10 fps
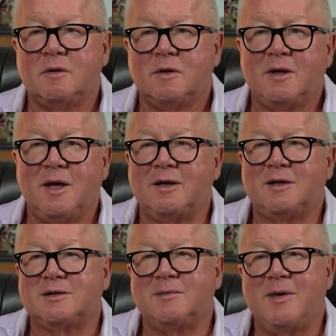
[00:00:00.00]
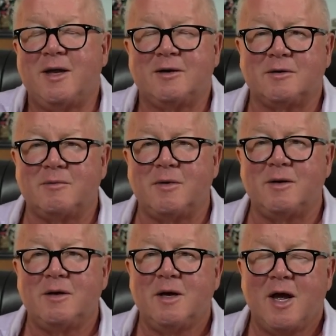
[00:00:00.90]
Yeah, it doesn't matter.
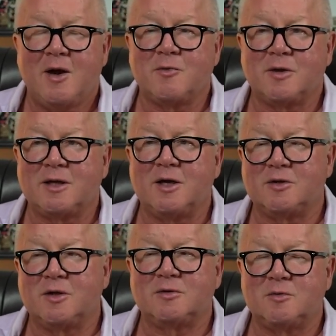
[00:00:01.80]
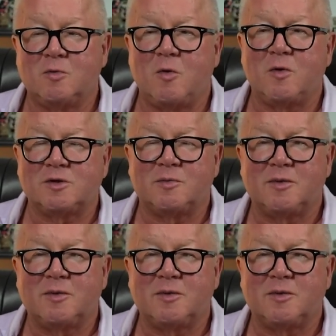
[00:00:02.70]
I don't really care. Don't waste your money,